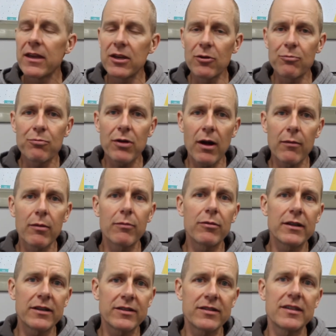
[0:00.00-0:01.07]
You'll
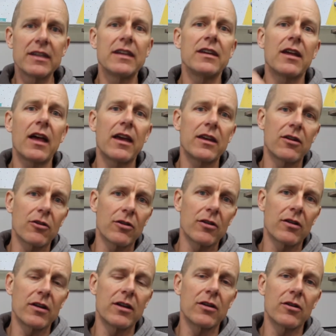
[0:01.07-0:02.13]
probably see
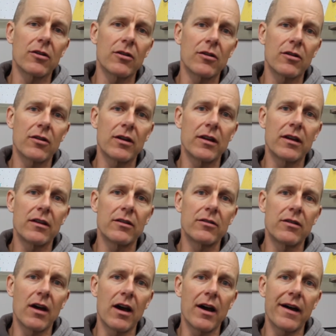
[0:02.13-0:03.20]
your
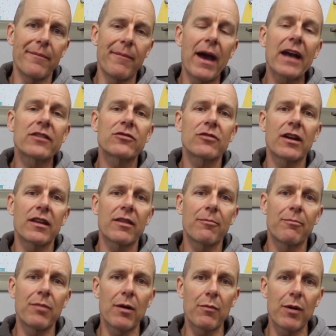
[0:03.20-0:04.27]
max
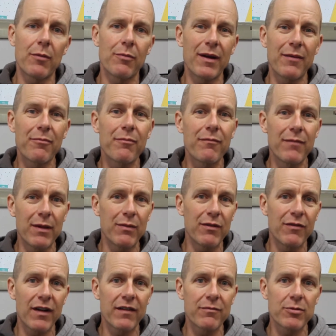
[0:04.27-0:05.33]
strength bump up by
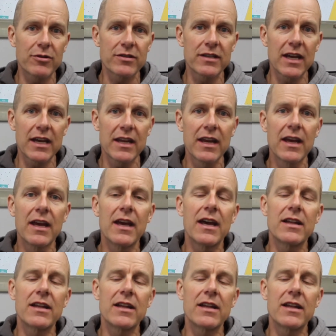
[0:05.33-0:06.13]
maybe 5%.